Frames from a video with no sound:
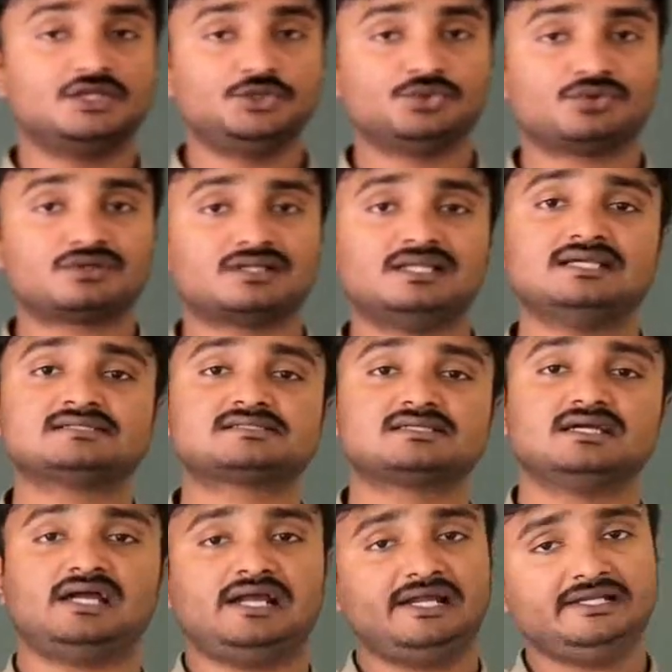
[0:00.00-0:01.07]
nucleus
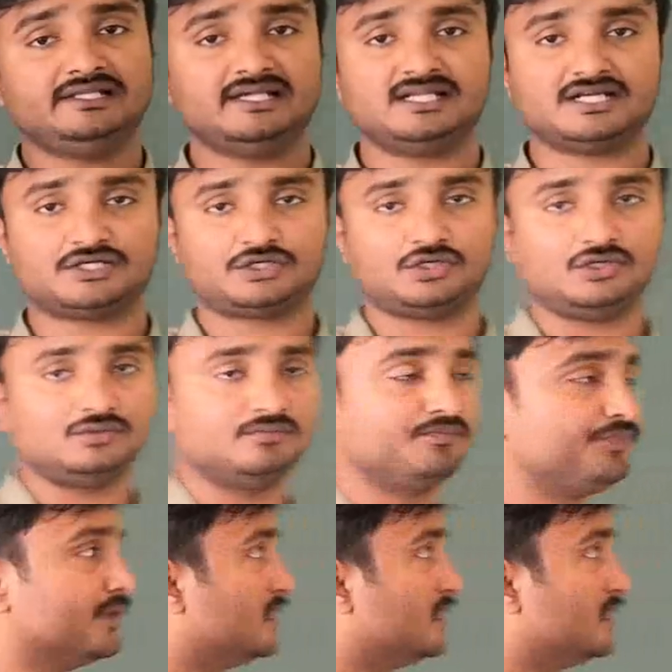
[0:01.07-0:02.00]
and the electron.